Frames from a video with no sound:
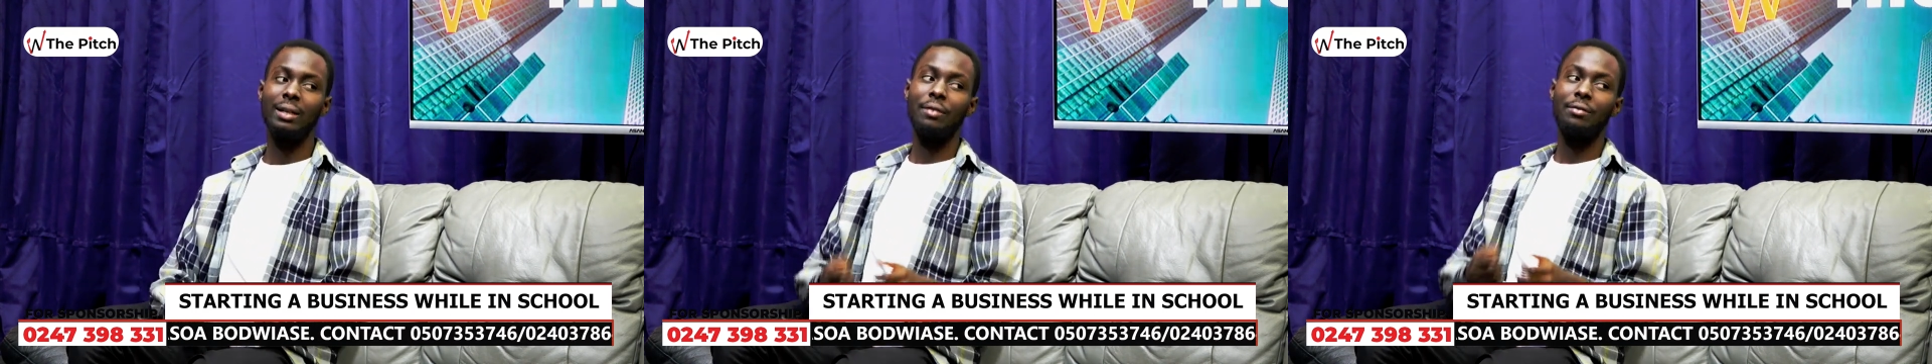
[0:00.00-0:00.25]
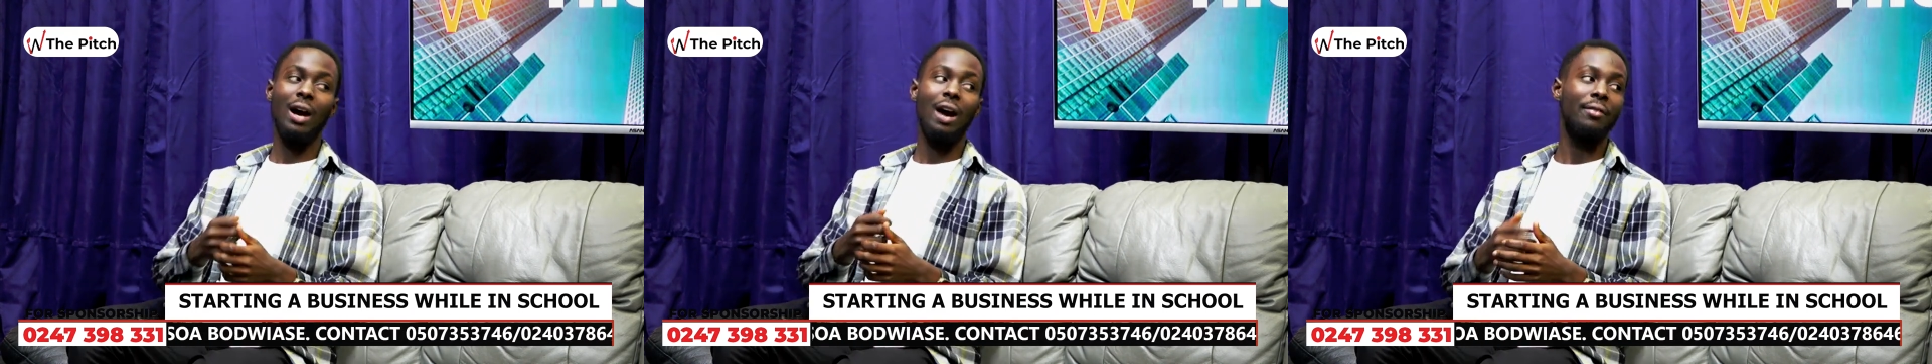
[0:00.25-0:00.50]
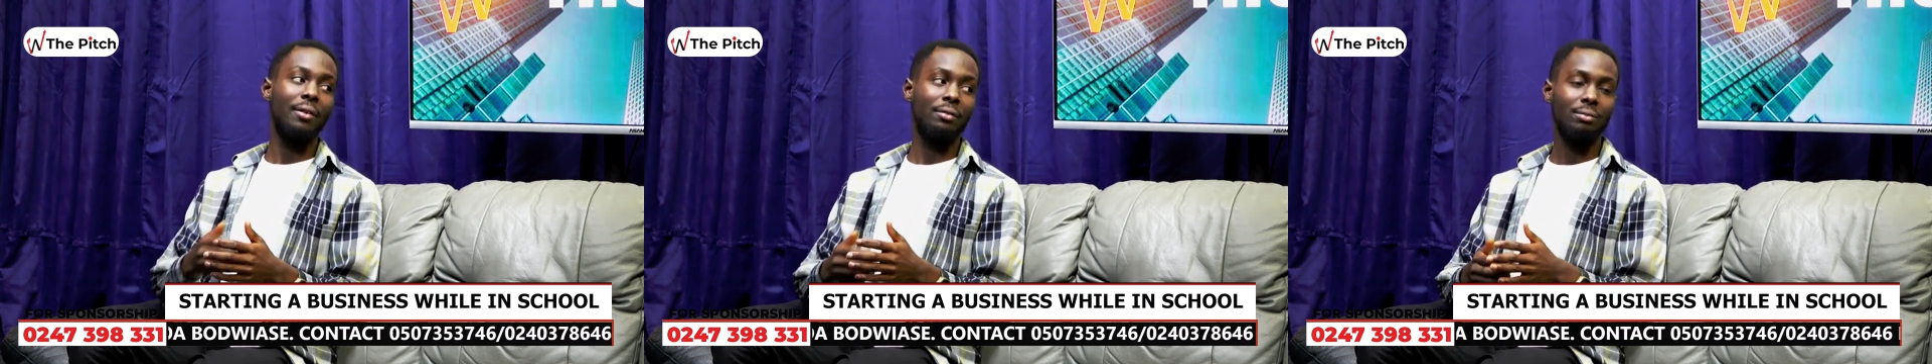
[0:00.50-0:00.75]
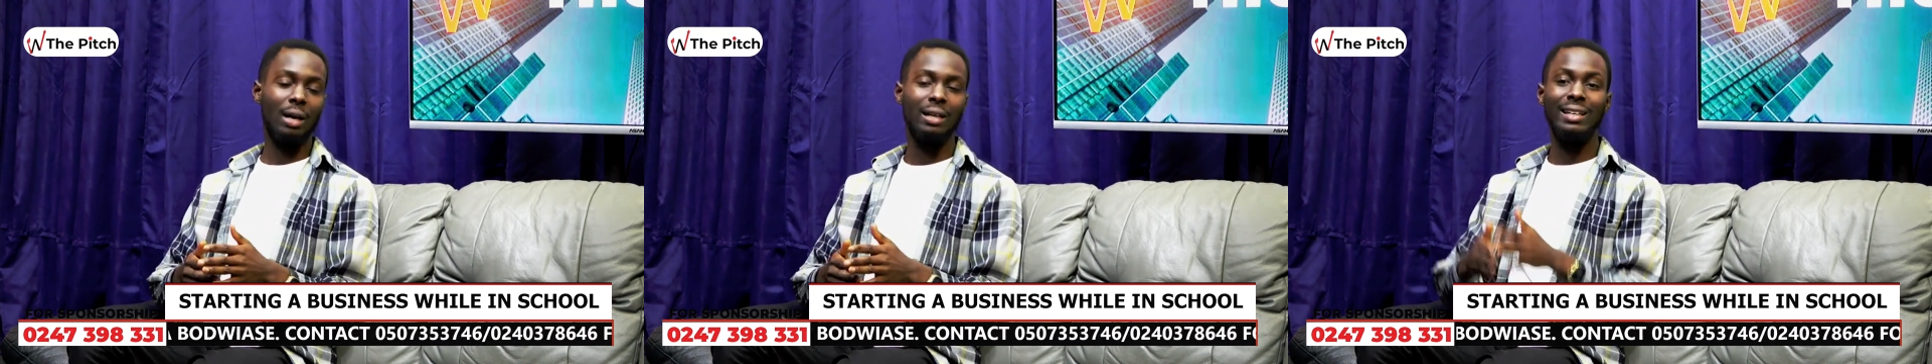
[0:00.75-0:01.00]
If you have an
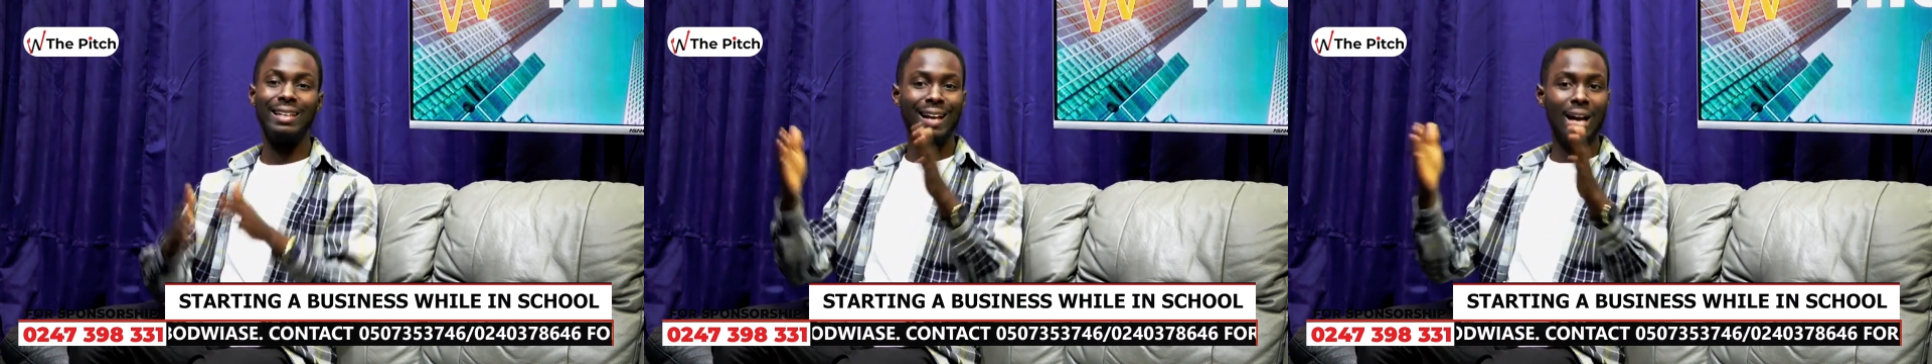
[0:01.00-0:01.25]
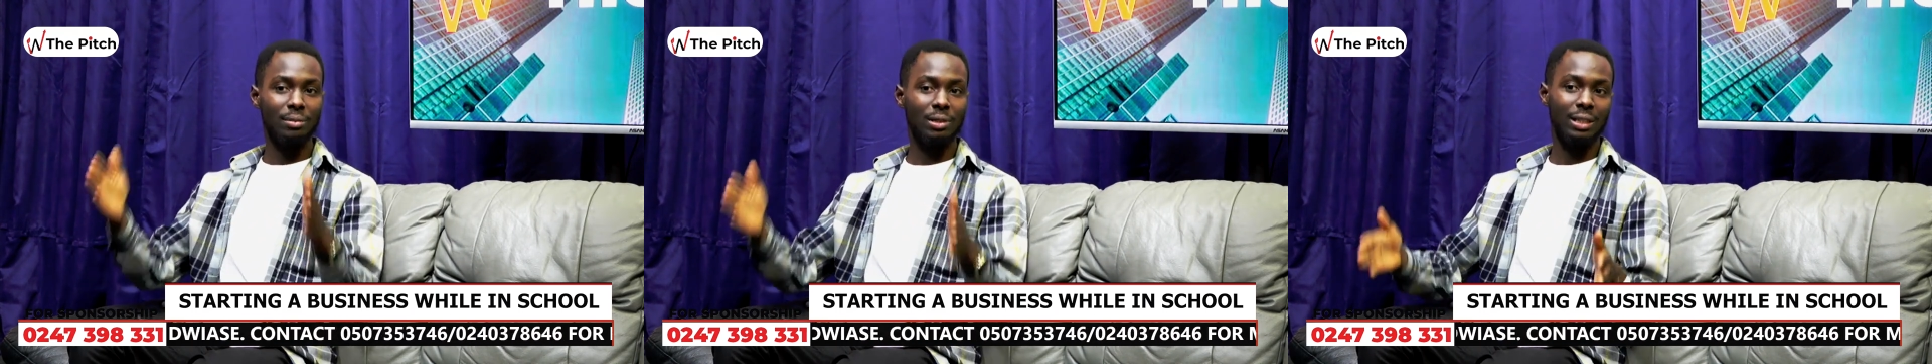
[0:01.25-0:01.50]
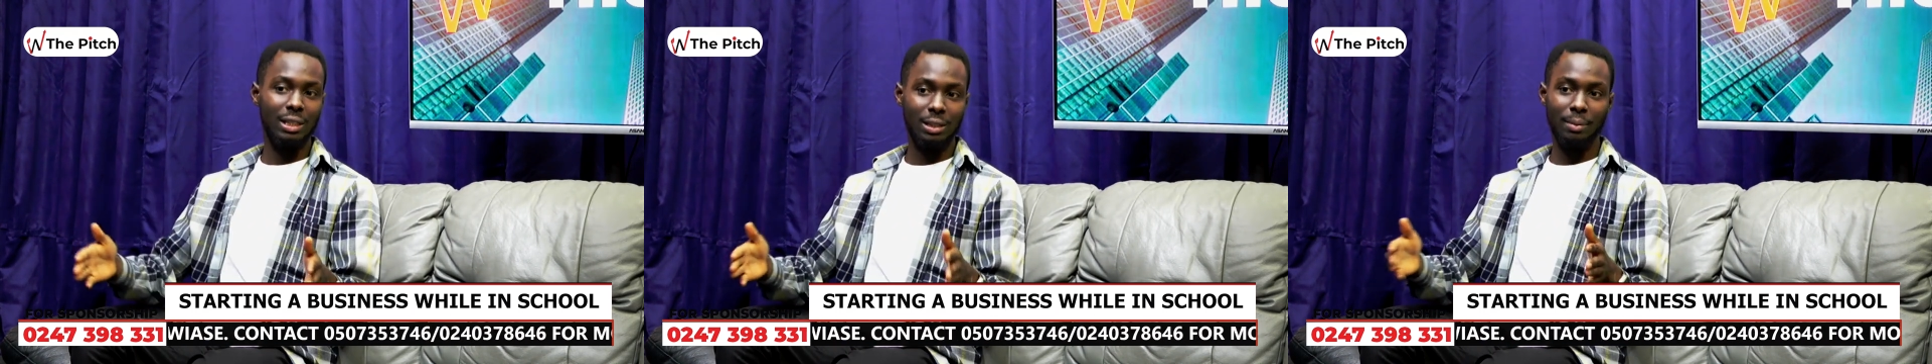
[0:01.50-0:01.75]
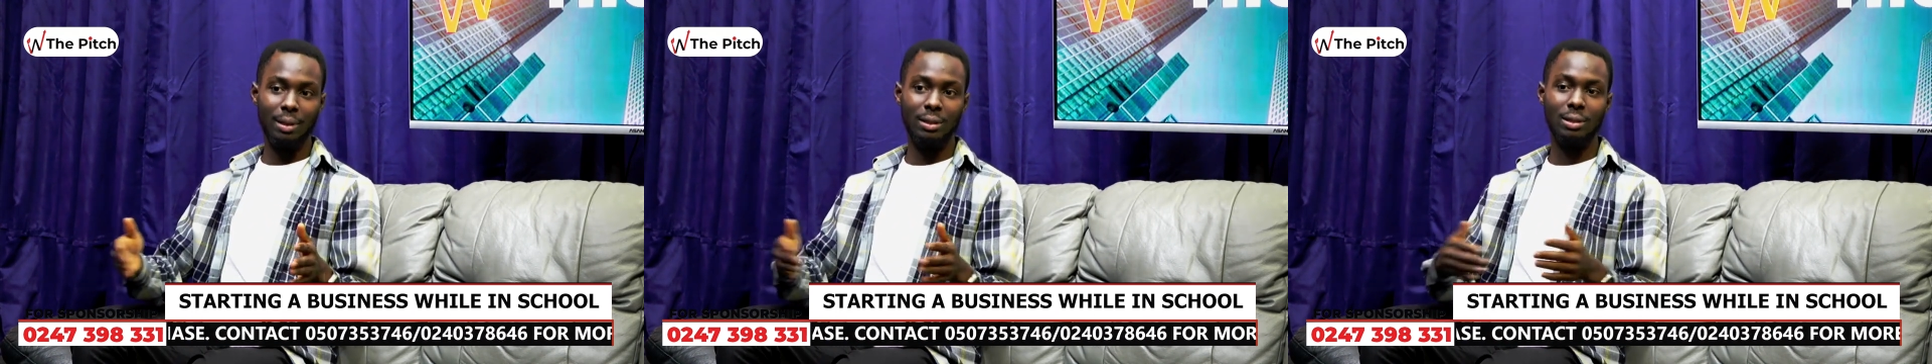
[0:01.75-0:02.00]
income
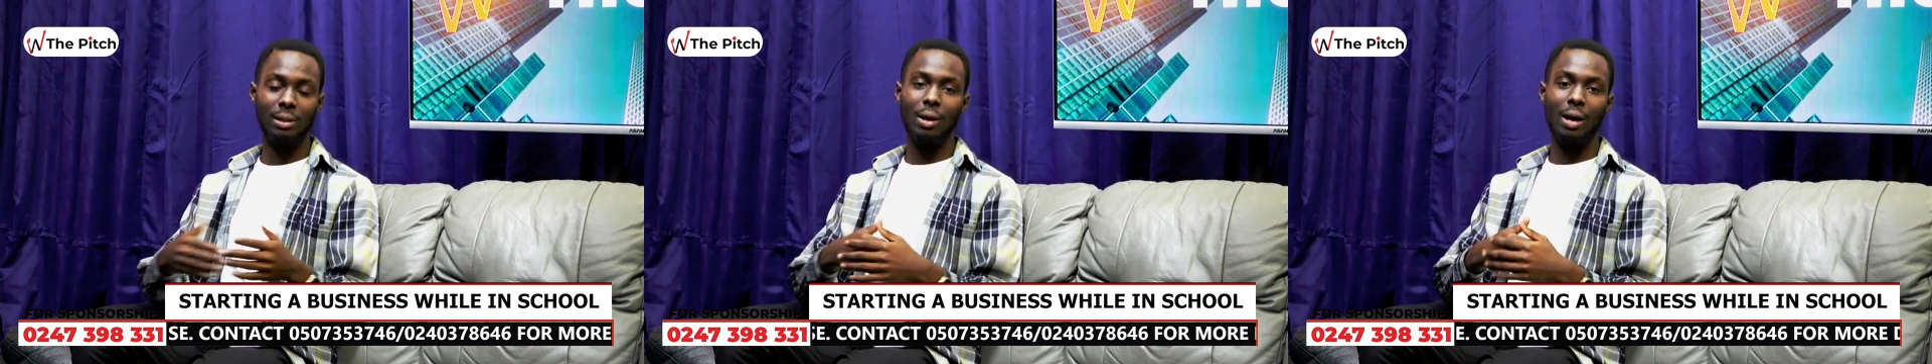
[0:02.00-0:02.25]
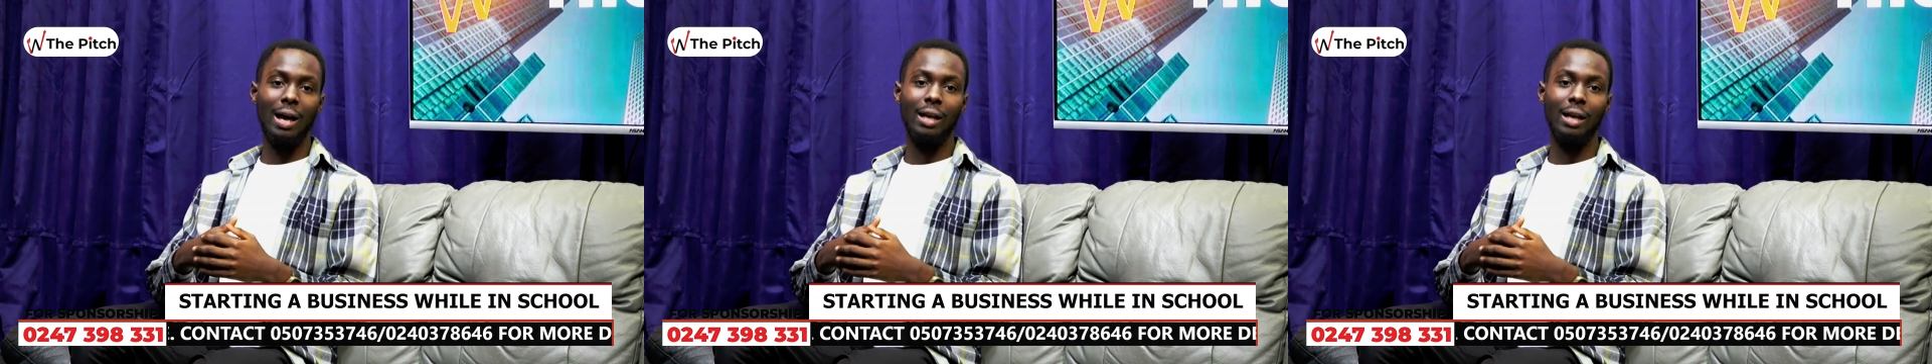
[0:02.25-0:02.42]
statement, mm-hmm.